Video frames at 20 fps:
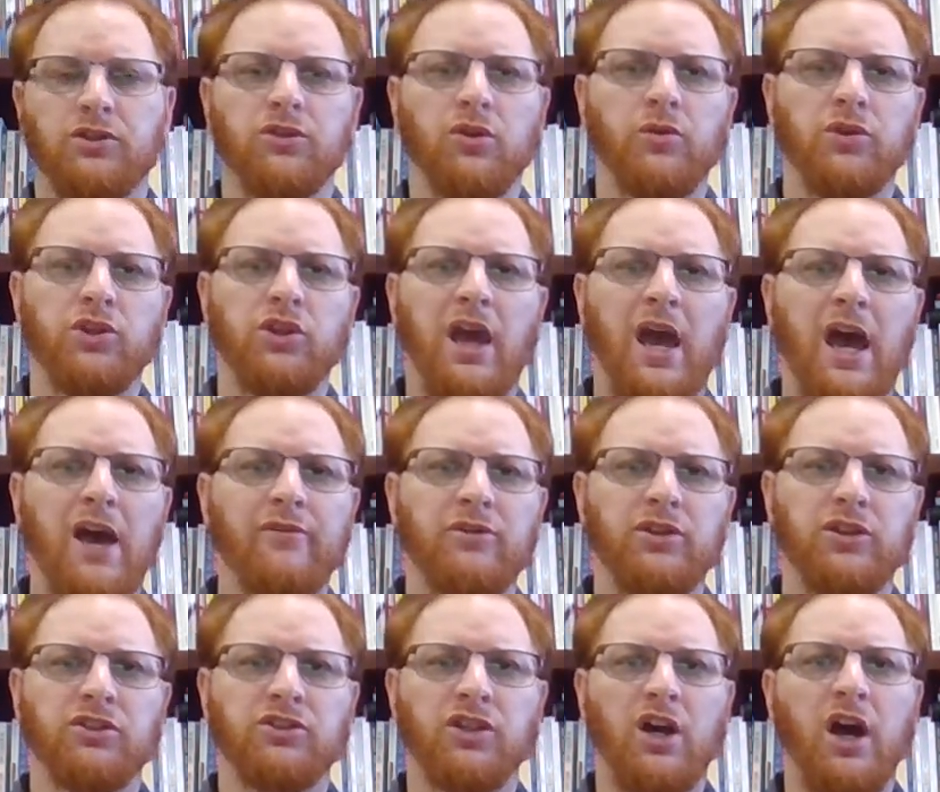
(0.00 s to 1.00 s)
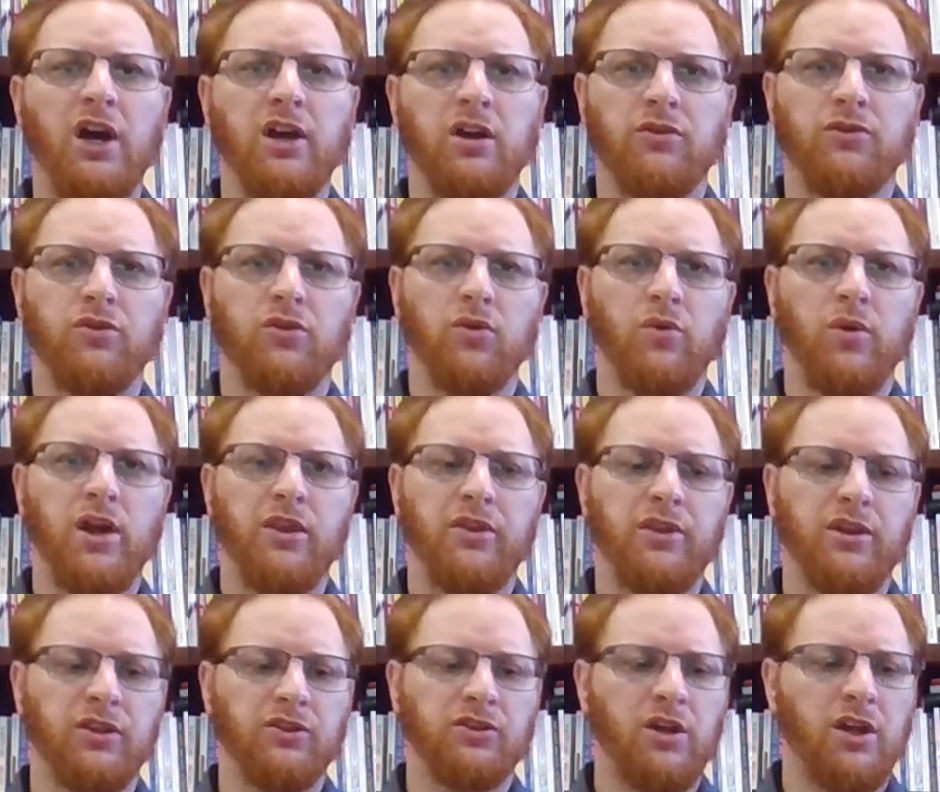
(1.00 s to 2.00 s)
So when you have a desire for the way
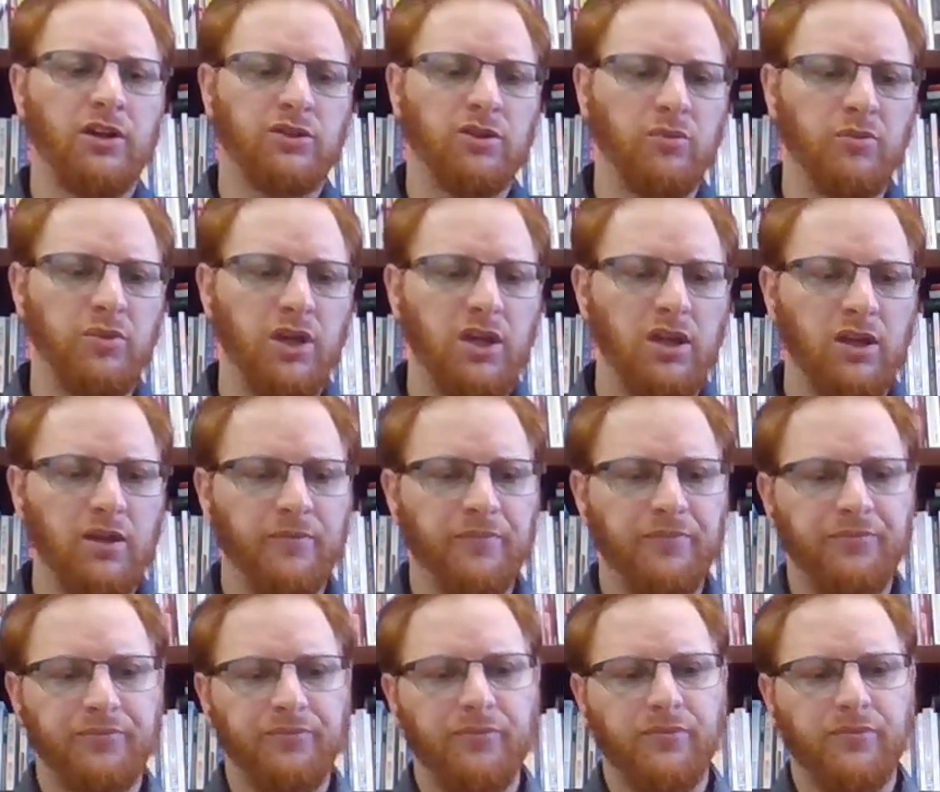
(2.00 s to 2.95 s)
things ought to be,